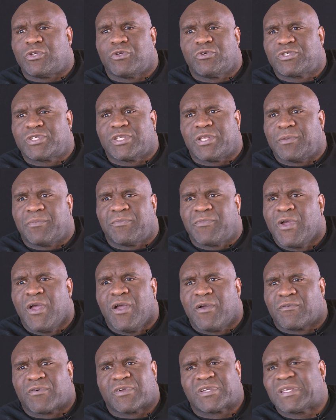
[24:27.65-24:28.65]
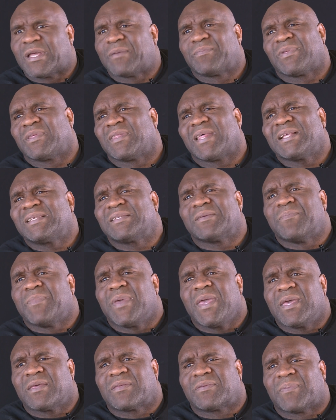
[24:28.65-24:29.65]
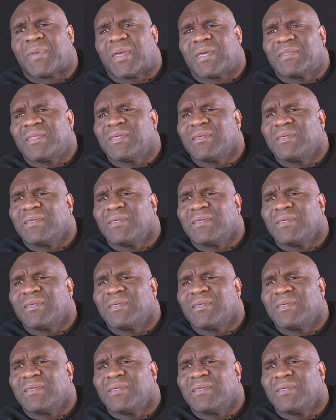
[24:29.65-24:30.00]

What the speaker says: using them for something—that's a myth, man.